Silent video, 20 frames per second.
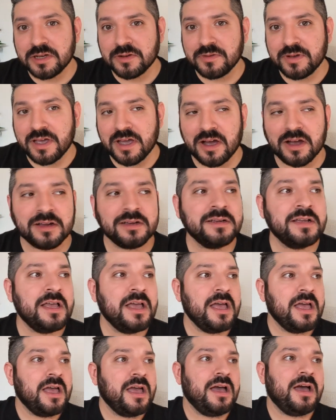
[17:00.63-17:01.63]
here we are.
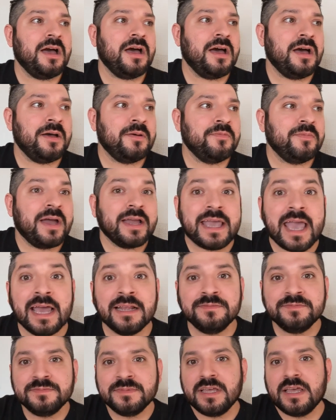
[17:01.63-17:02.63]
Um,
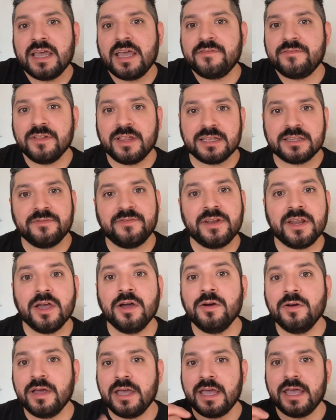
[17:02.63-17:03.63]
again, if you like the
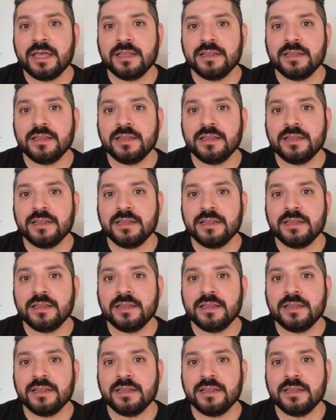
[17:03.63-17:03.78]
video,